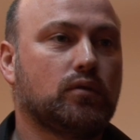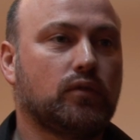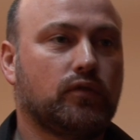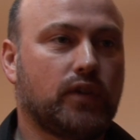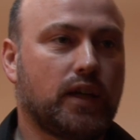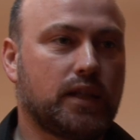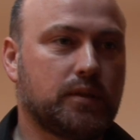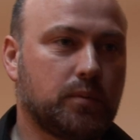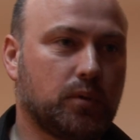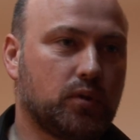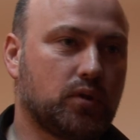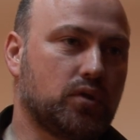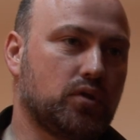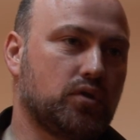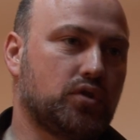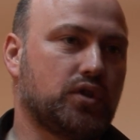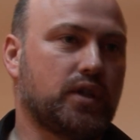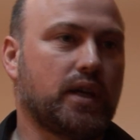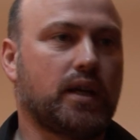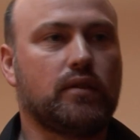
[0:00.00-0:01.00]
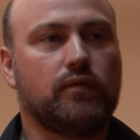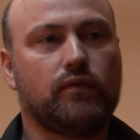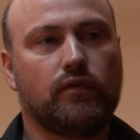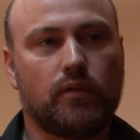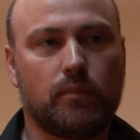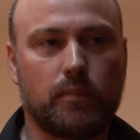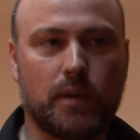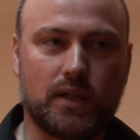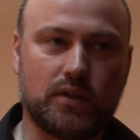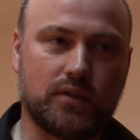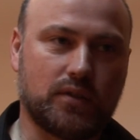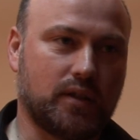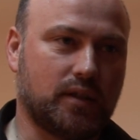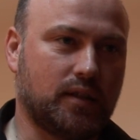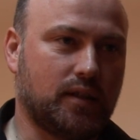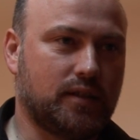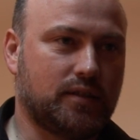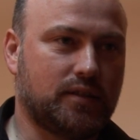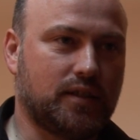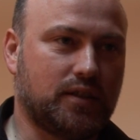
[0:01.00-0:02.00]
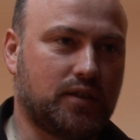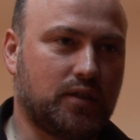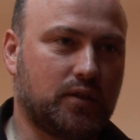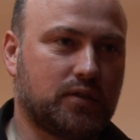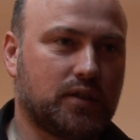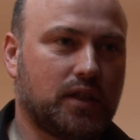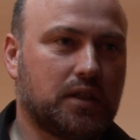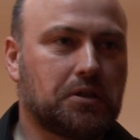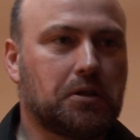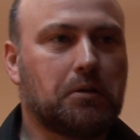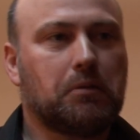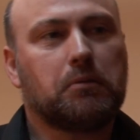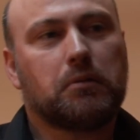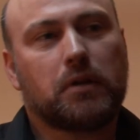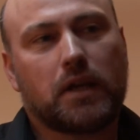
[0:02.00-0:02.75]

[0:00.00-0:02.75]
to Facebook you share information, etc., etc.